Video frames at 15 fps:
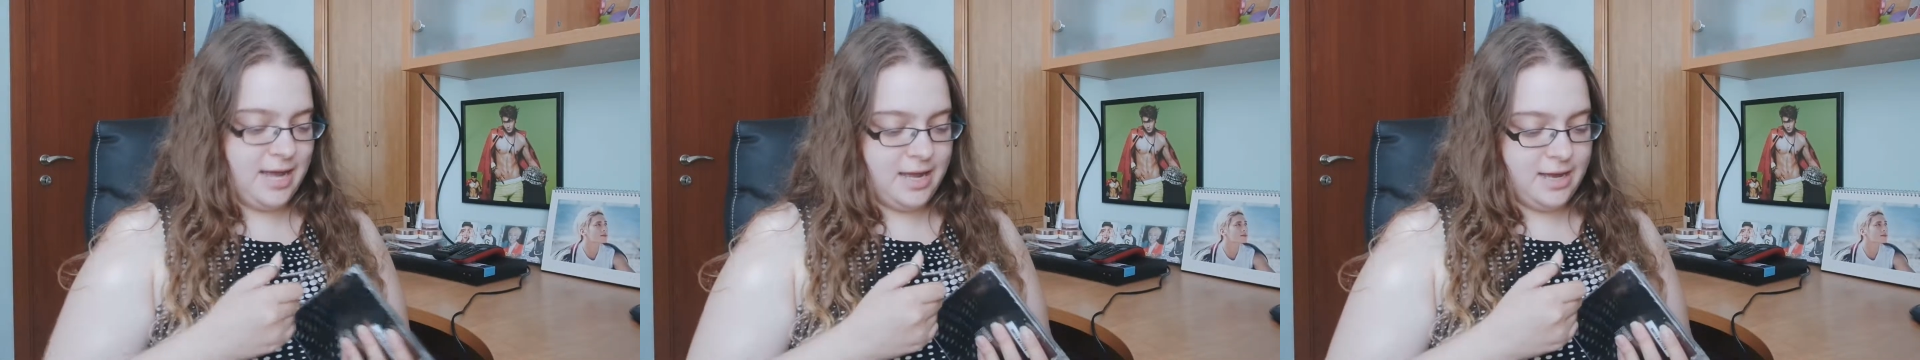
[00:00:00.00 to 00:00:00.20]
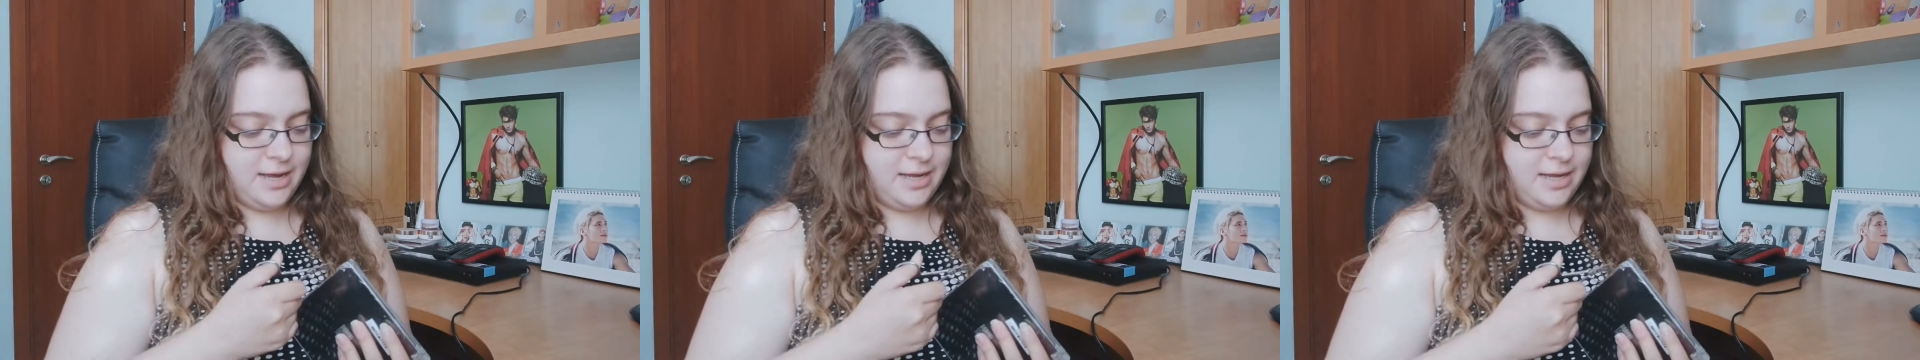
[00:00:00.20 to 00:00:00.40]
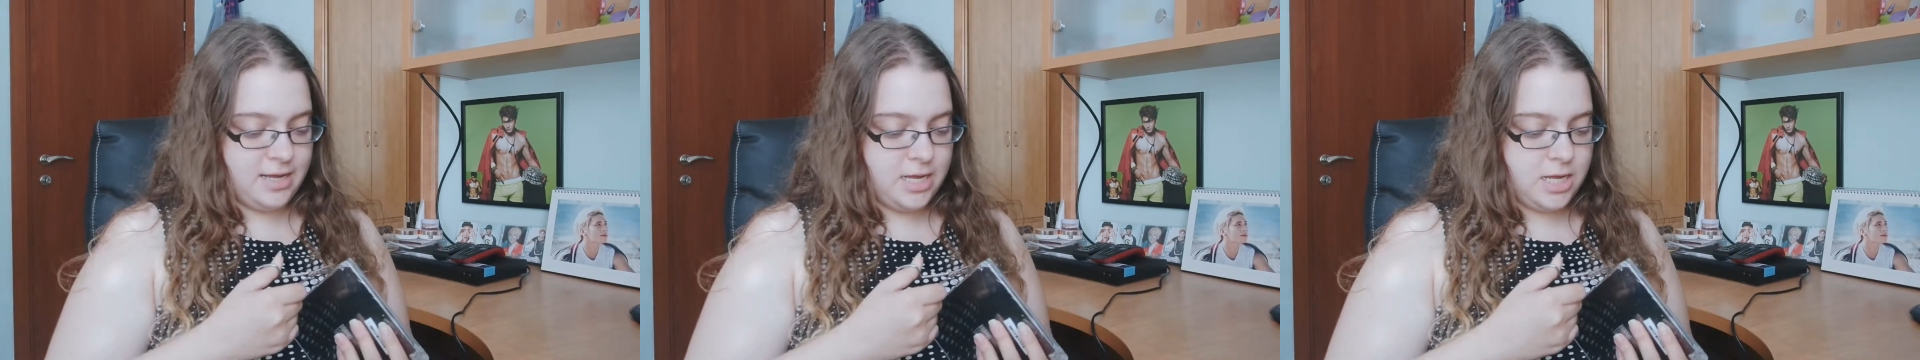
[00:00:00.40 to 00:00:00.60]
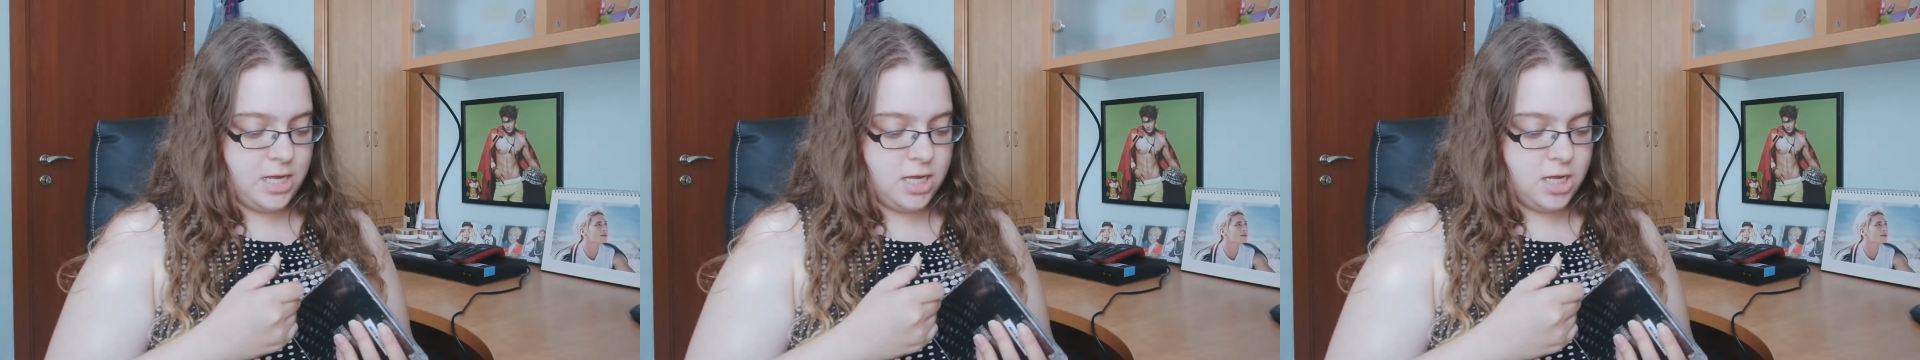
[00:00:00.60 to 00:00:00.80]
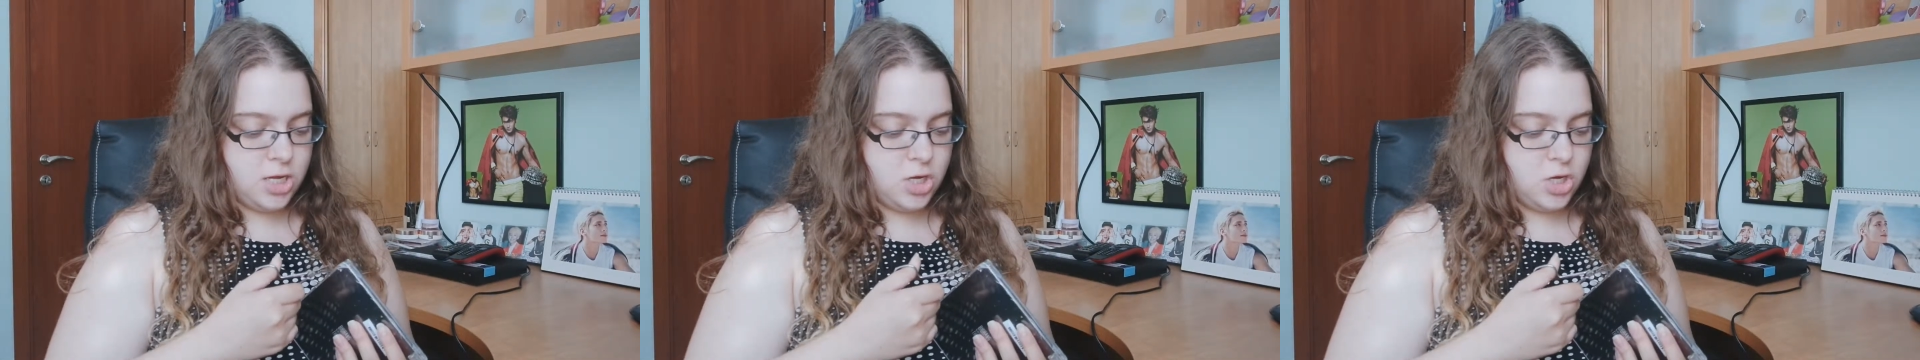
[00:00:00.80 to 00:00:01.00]

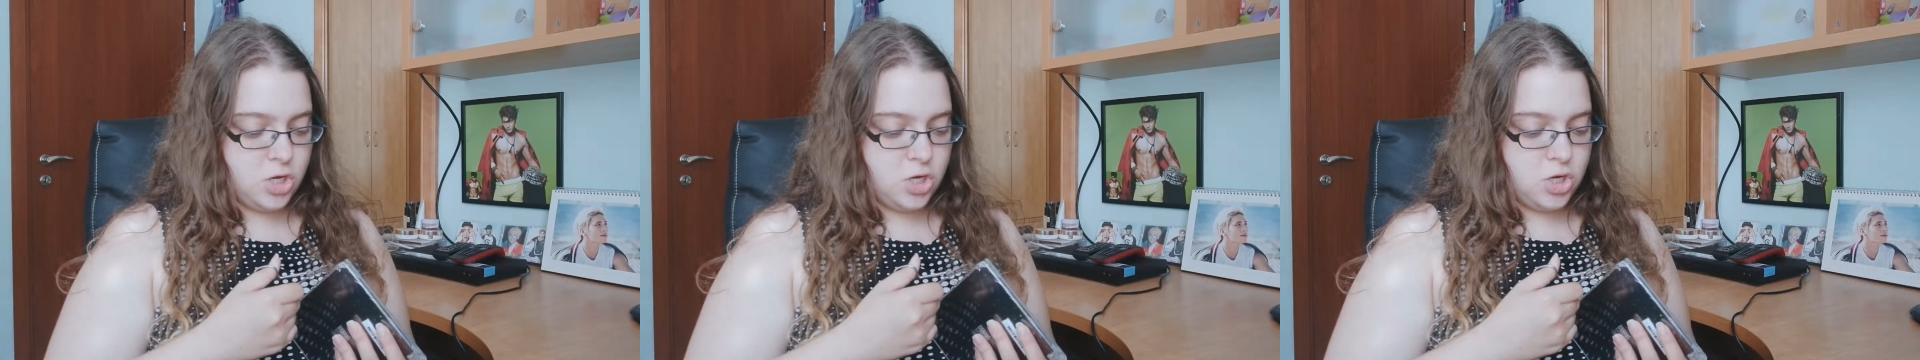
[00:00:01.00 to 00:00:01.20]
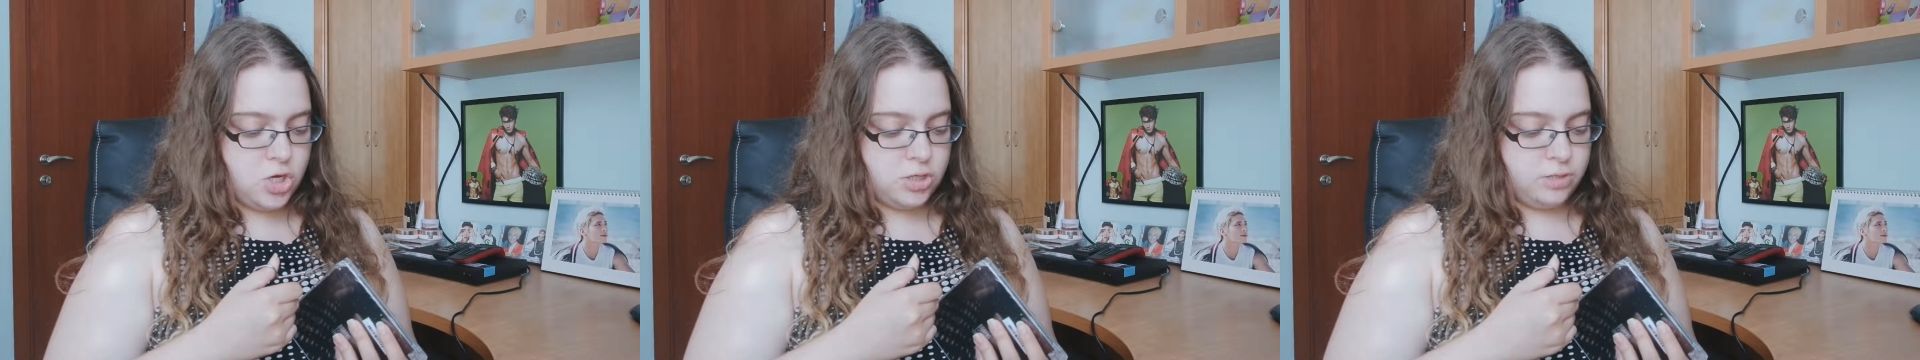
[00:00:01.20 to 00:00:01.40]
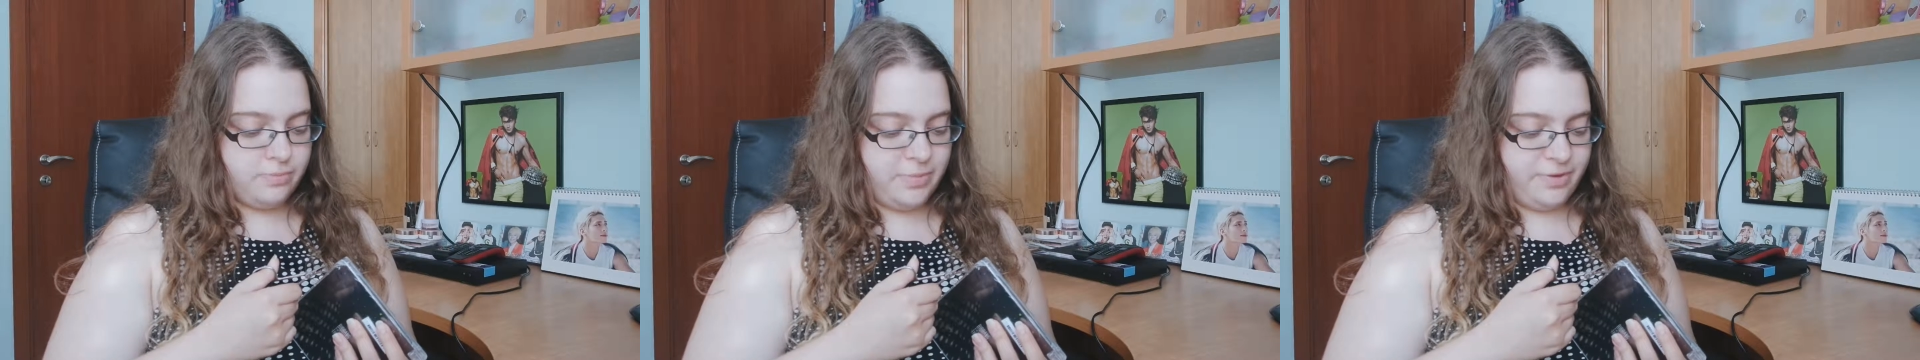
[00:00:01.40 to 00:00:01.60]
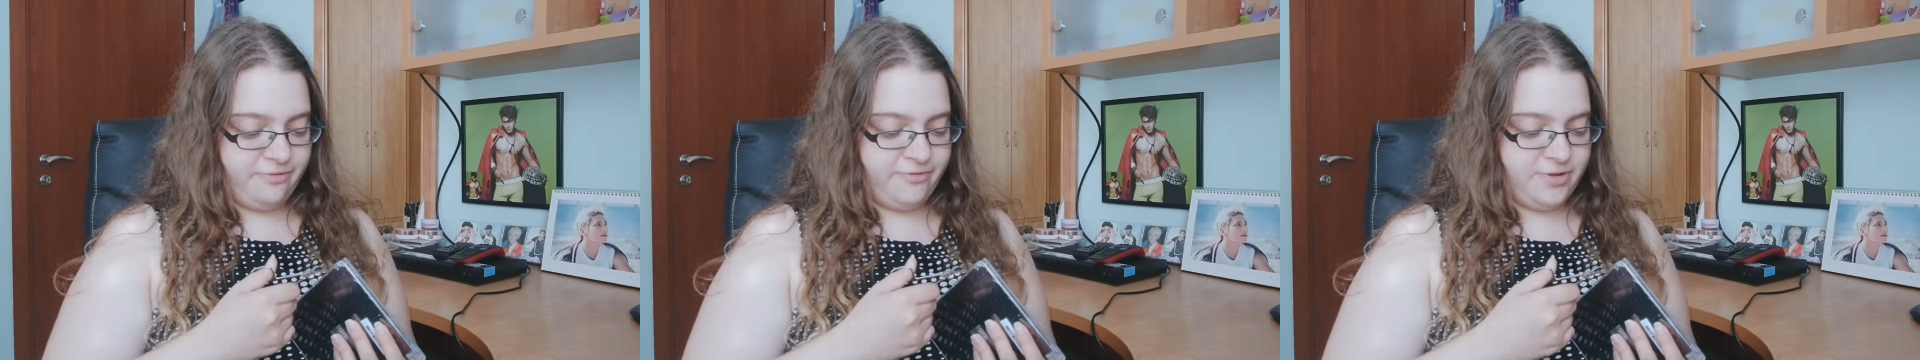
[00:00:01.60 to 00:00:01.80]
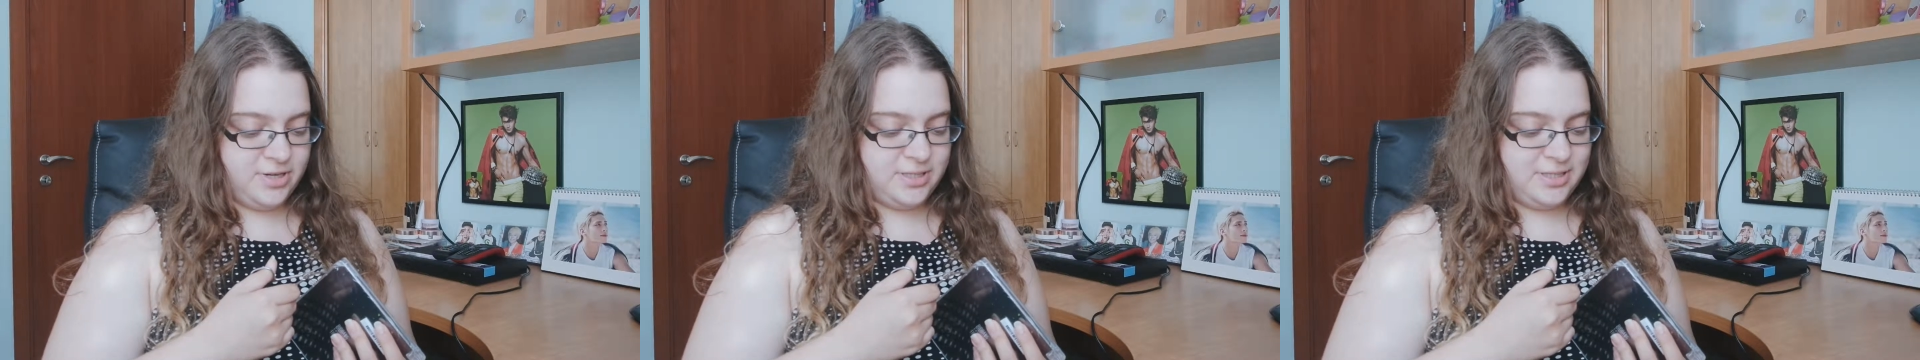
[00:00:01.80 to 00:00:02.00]
I my
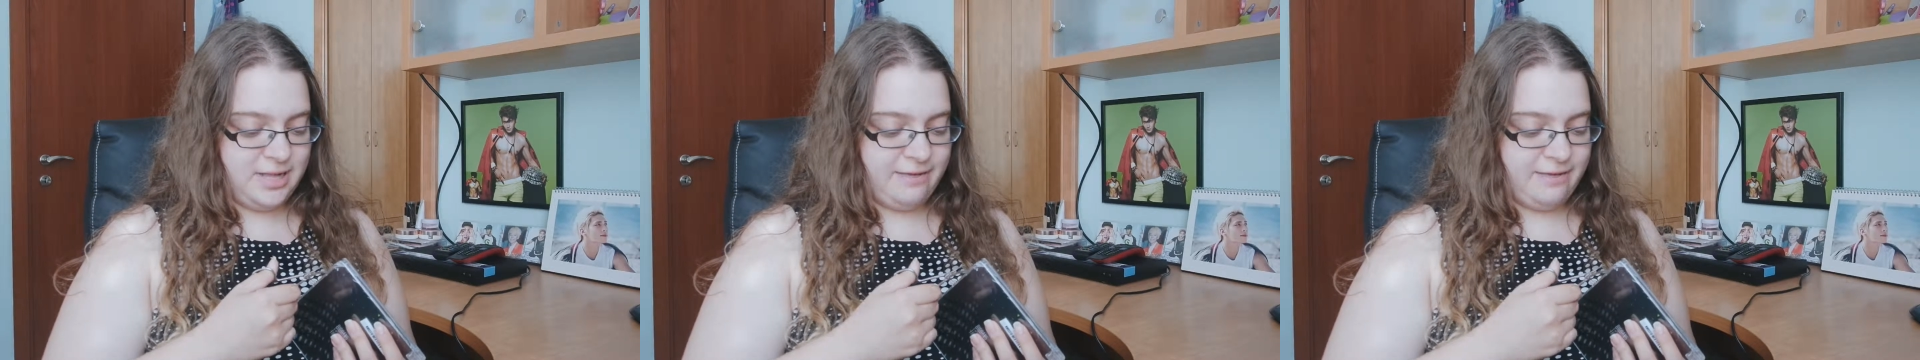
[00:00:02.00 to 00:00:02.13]
first